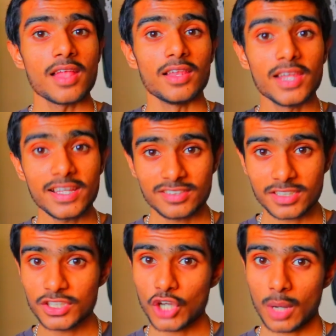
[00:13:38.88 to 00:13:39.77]
lesser
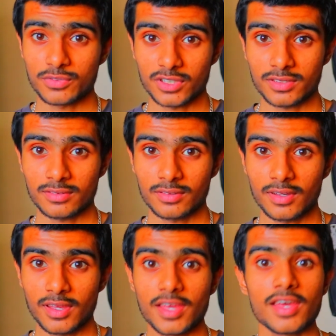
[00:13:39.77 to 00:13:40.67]
the option,
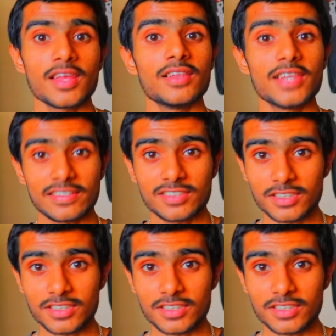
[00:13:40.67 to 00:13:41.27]
lesser